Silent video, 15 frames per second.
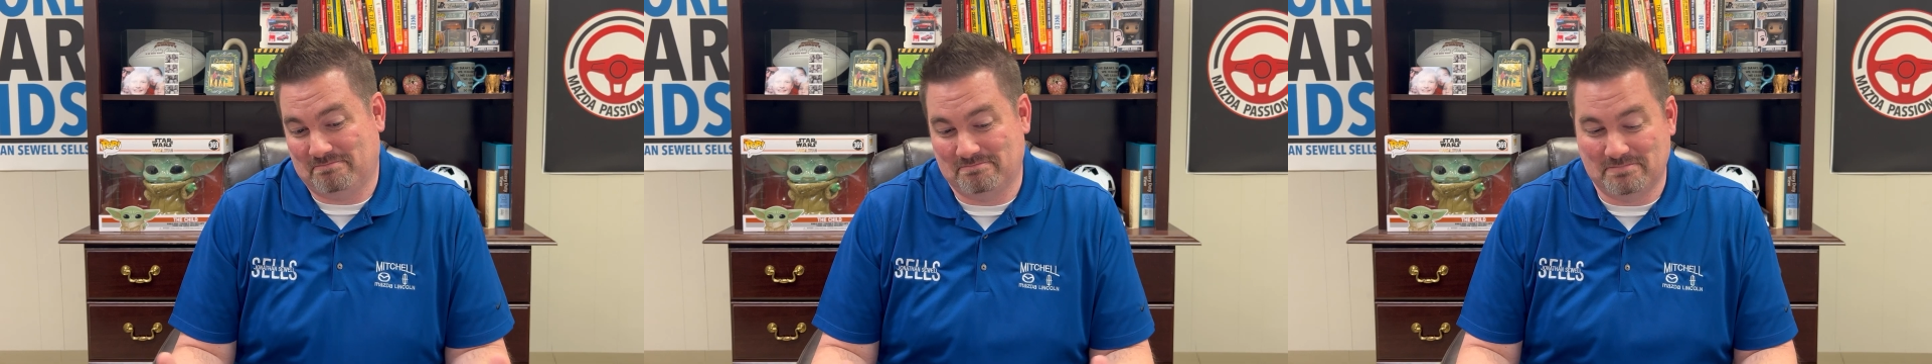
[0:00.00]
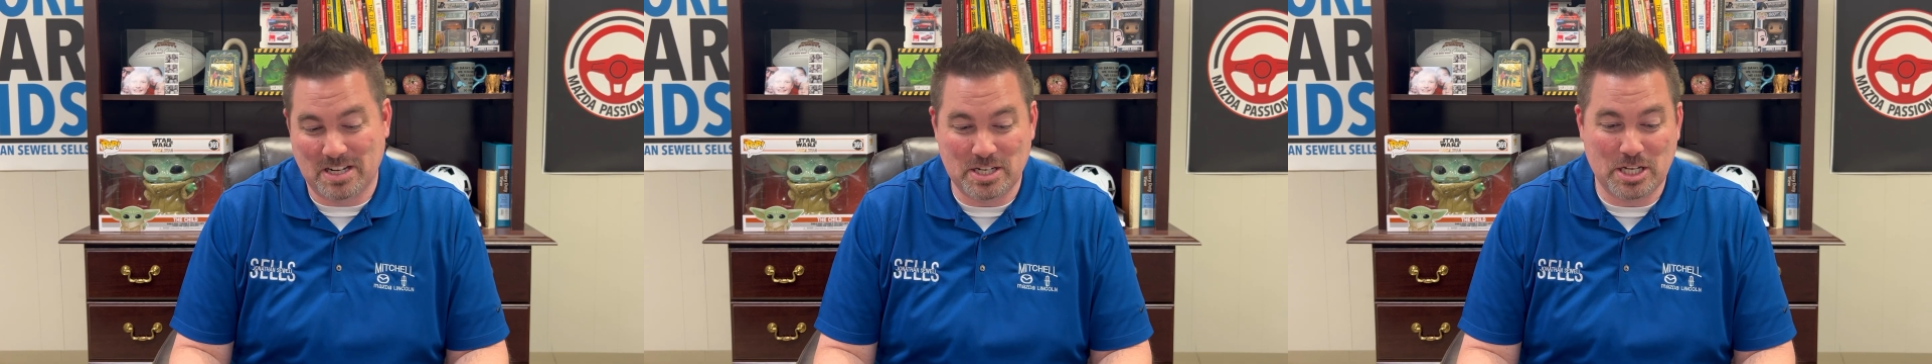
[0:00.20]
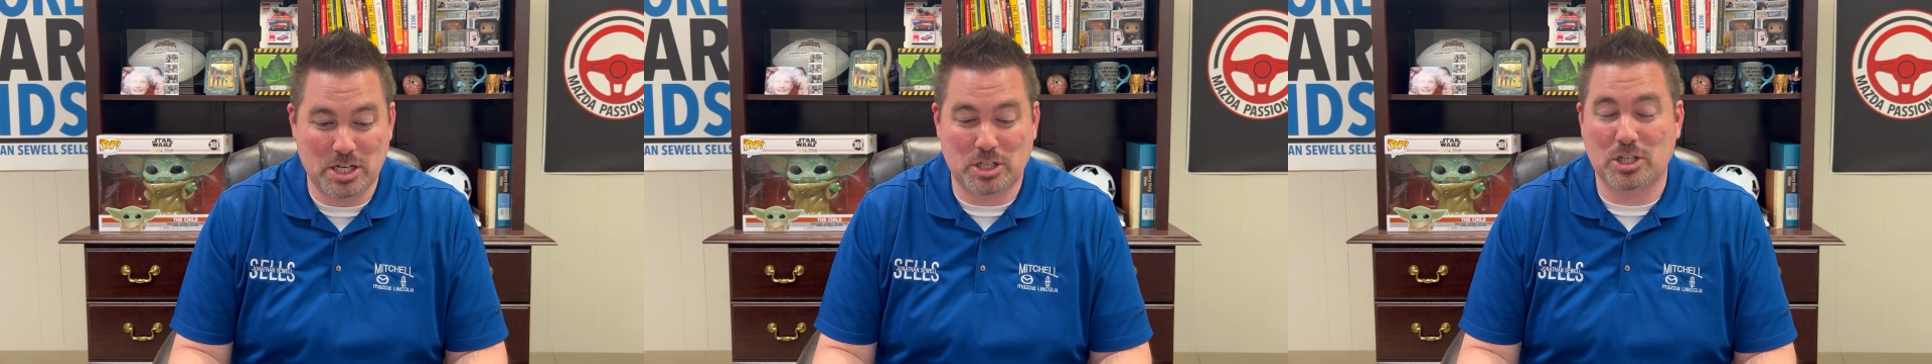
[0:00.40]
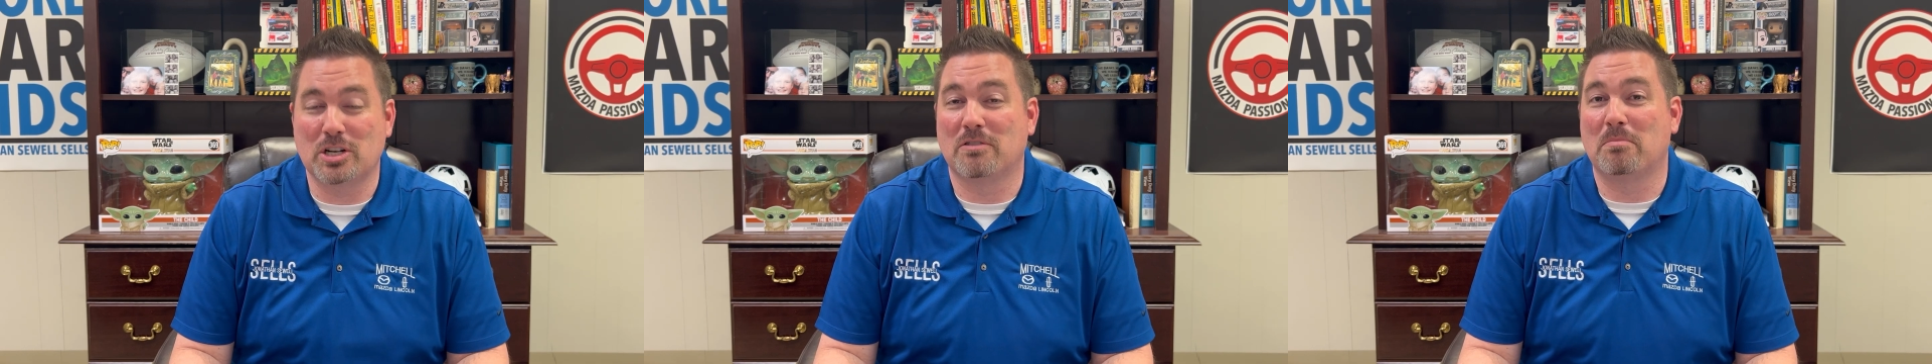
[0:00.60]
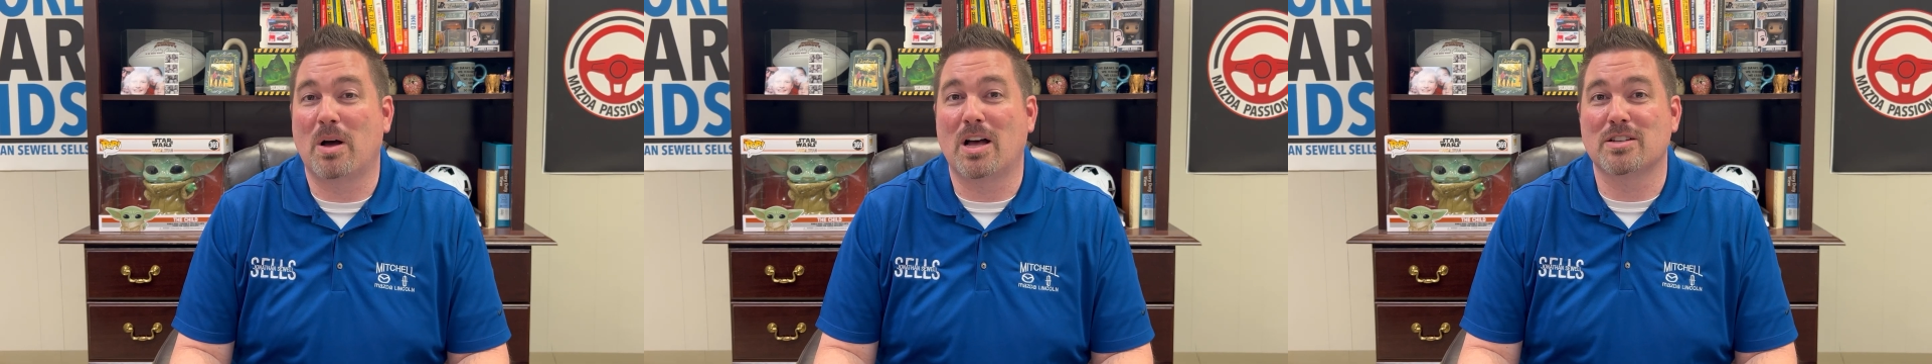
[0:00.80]
edition
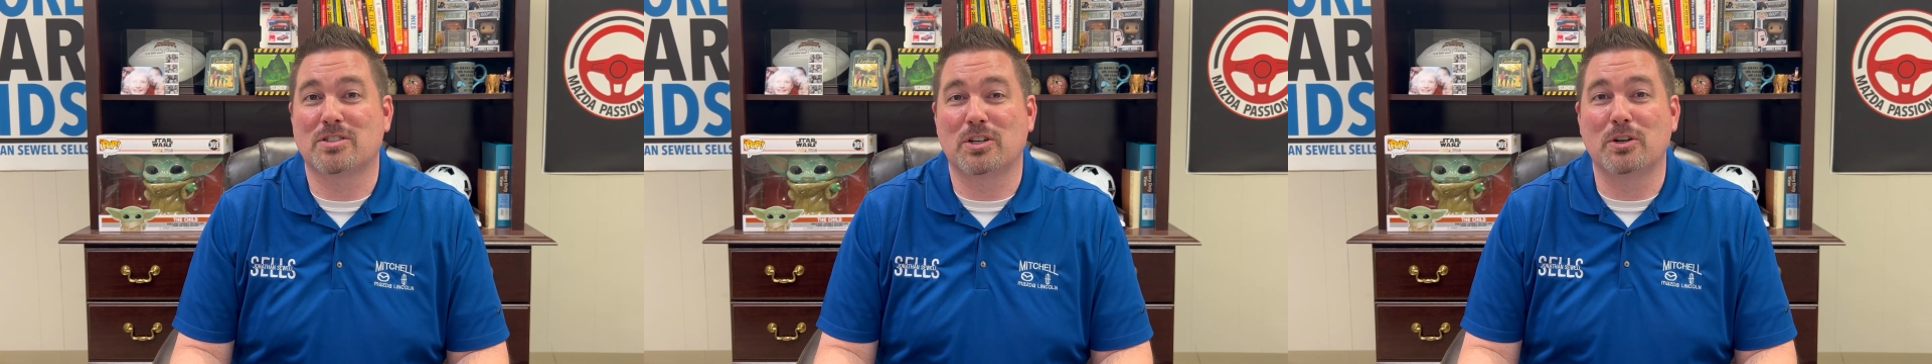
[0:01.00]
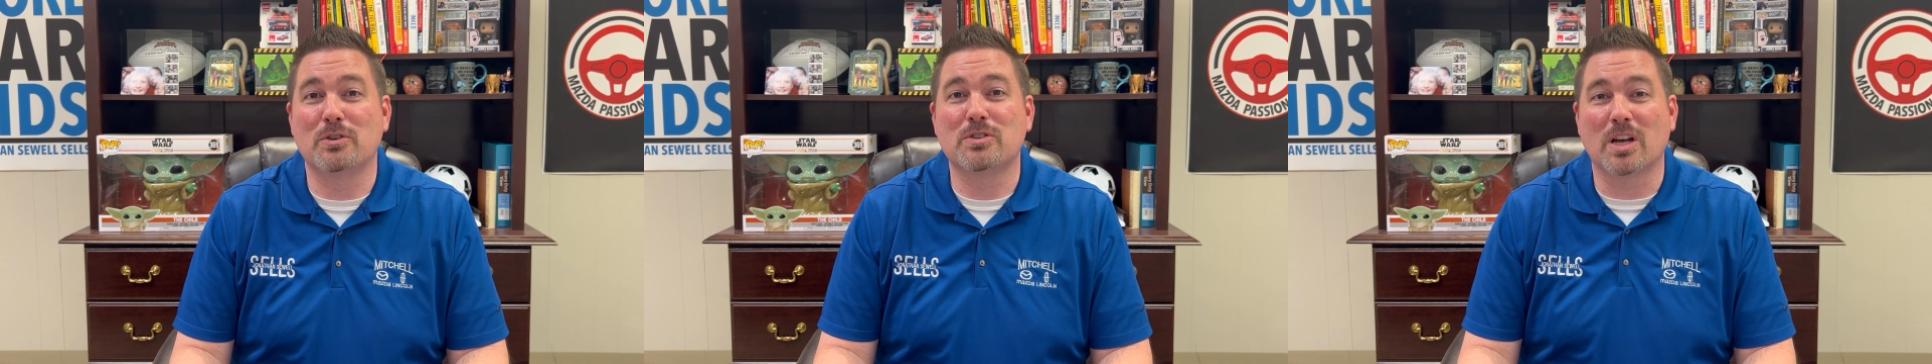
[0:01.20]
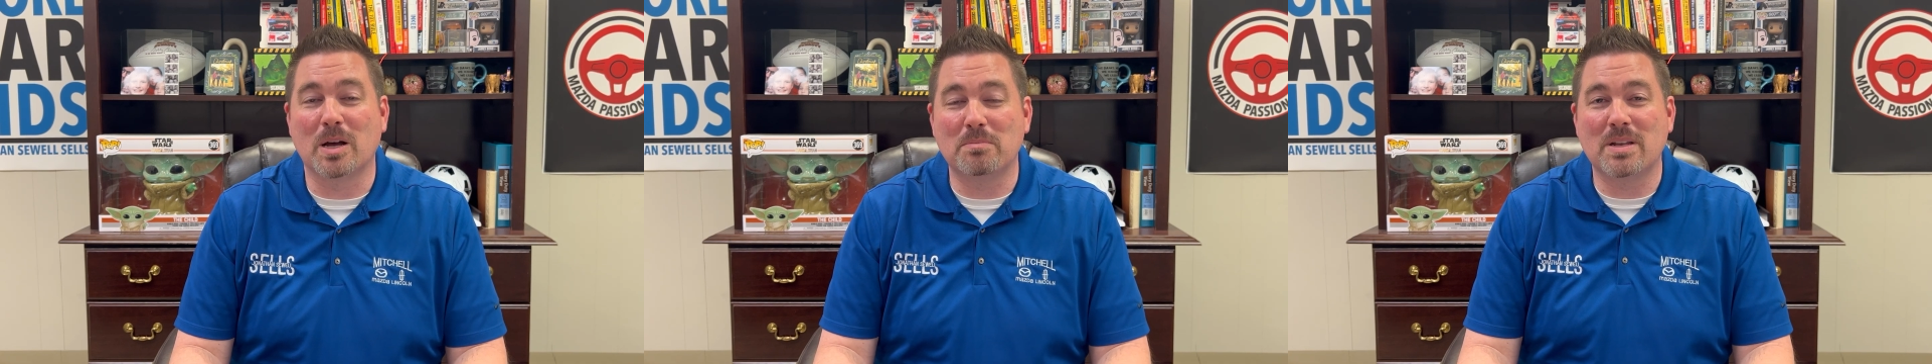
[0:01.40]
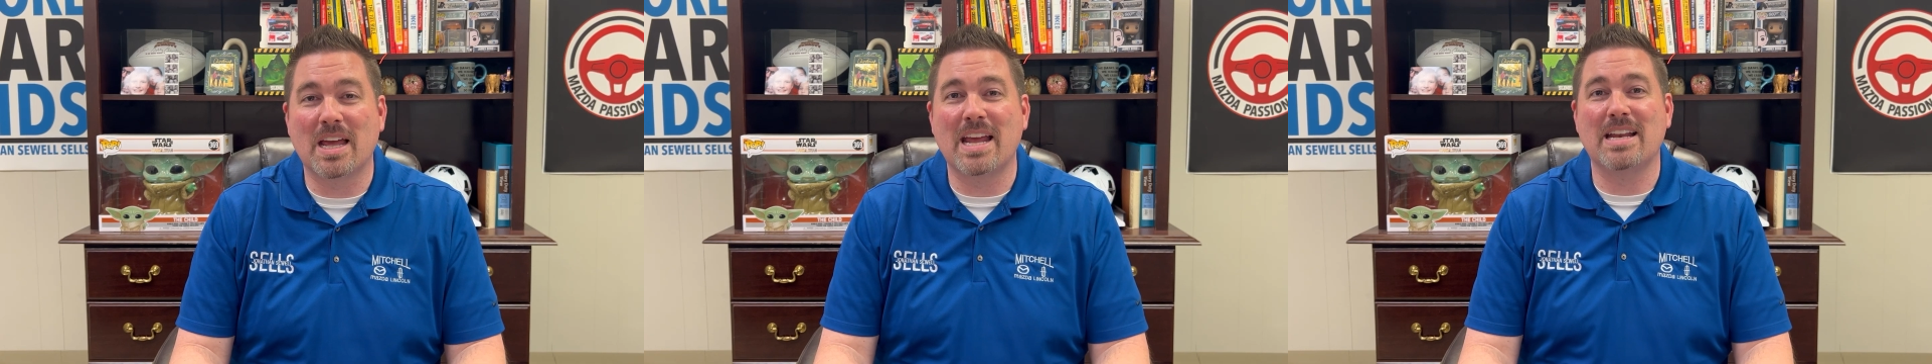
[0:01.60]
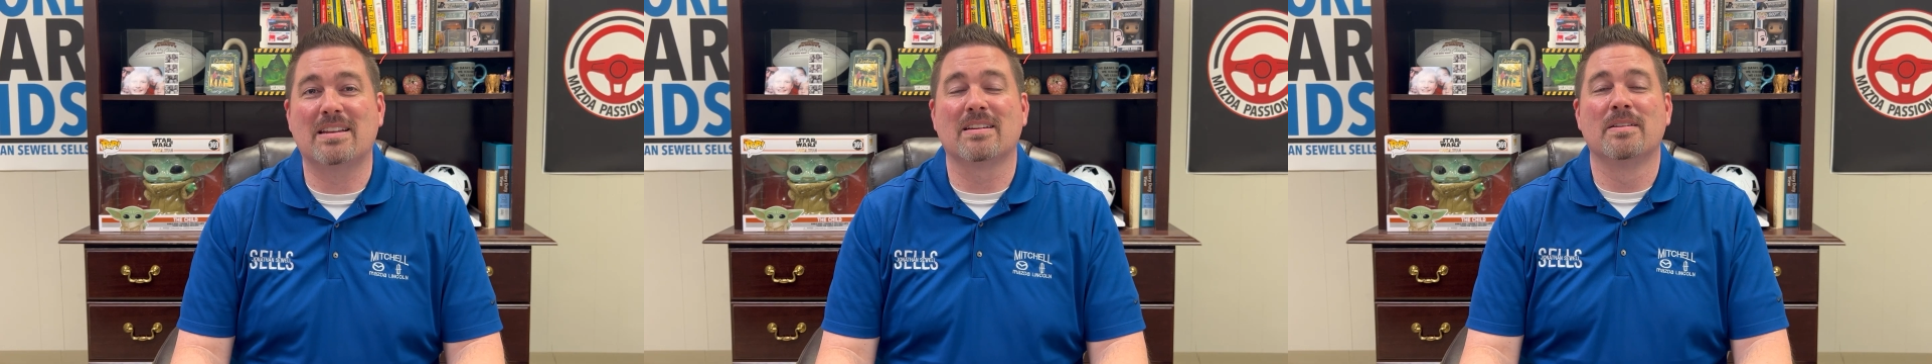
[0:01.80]
of Mazda News
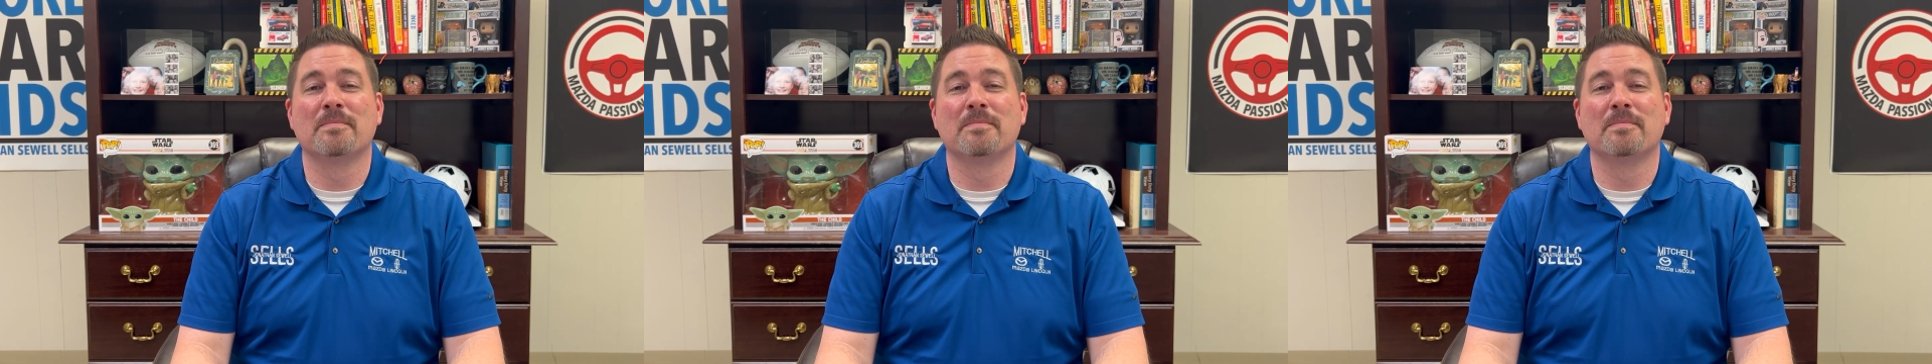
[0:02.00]
Update.